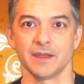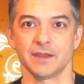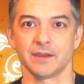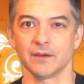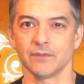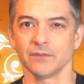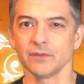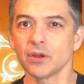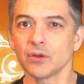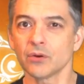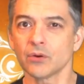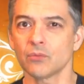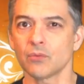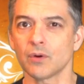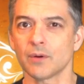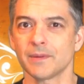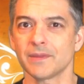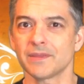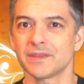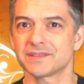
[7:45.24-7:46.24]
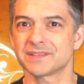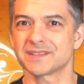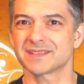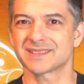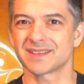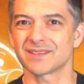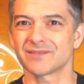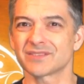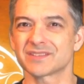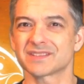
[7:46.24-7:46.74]
You ever known a woman that
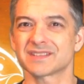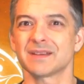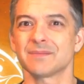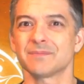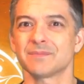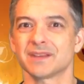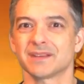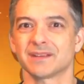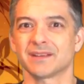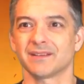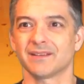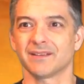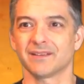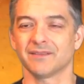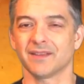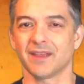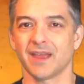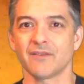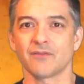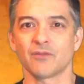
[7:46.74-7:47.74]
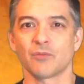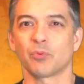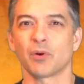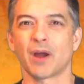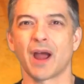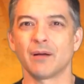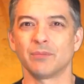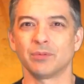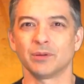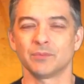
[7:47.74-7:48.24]
just never seemed to have a
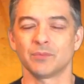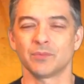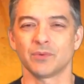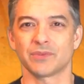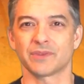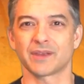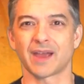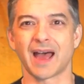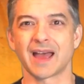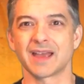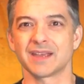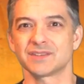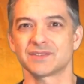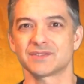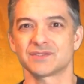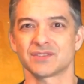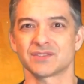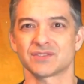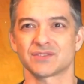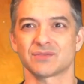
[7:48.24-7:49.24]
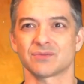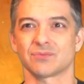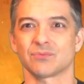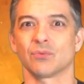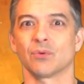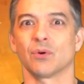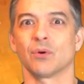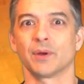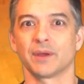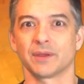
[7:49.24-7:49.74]
problem with guys just
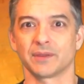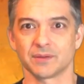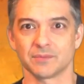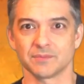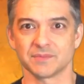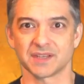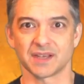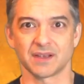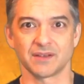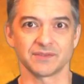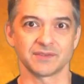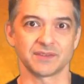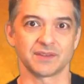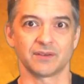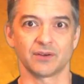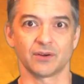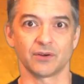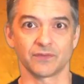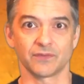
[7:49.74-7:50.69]
throwing themselves at her